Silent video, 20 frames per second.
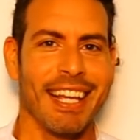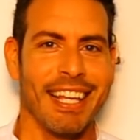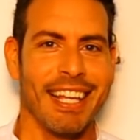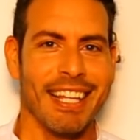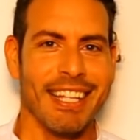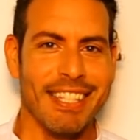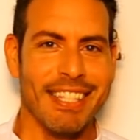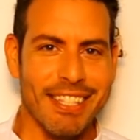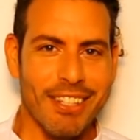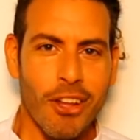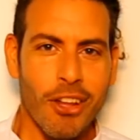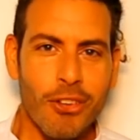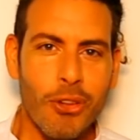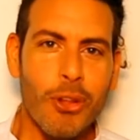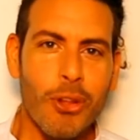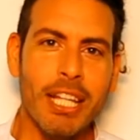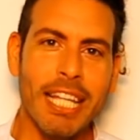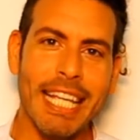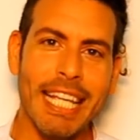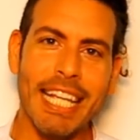it's not
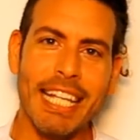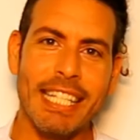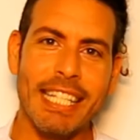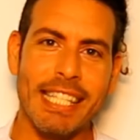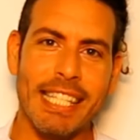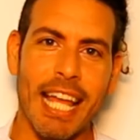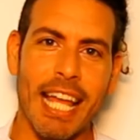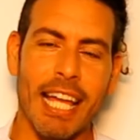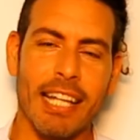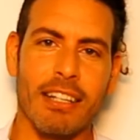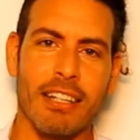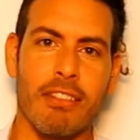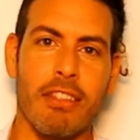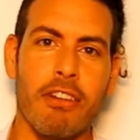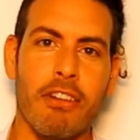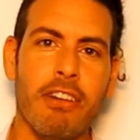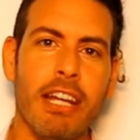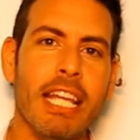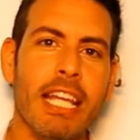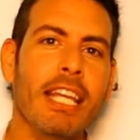only inside,
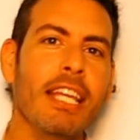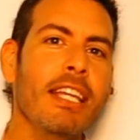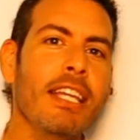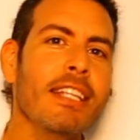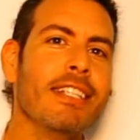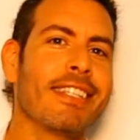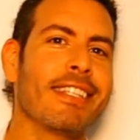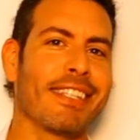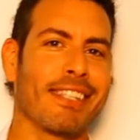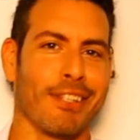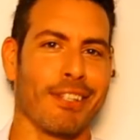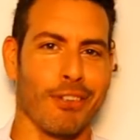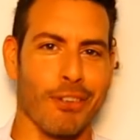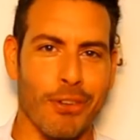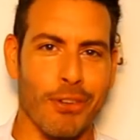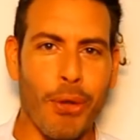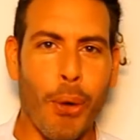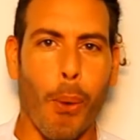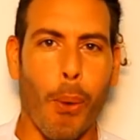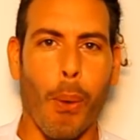there is
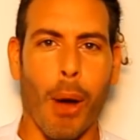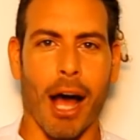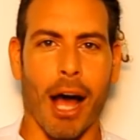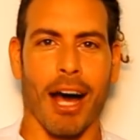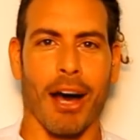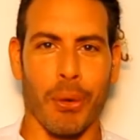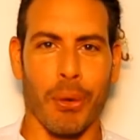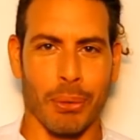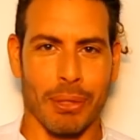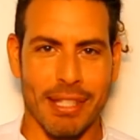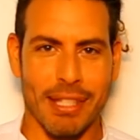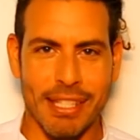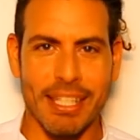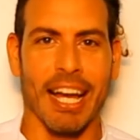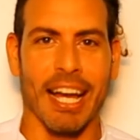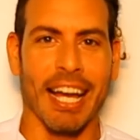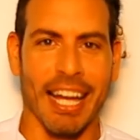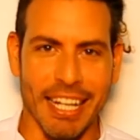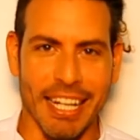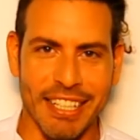no
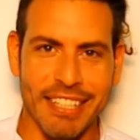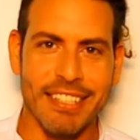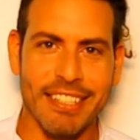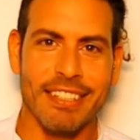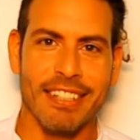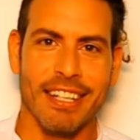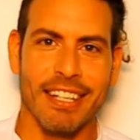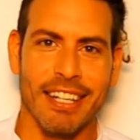outside.